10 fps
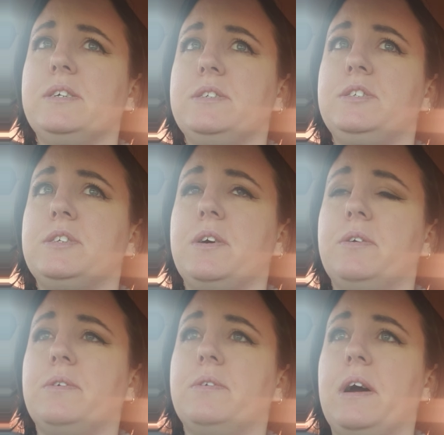
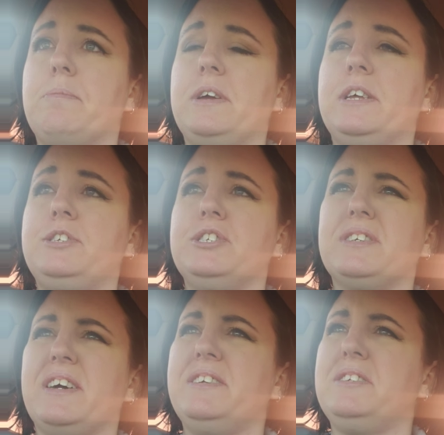So, I mean, it just
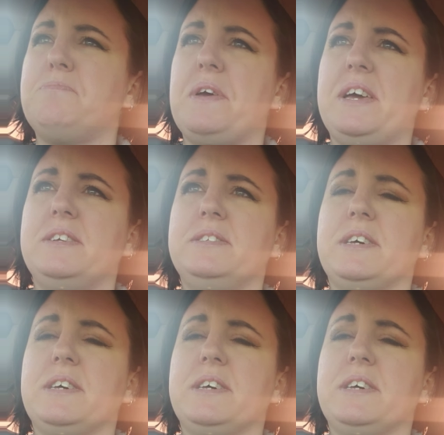kind of depends.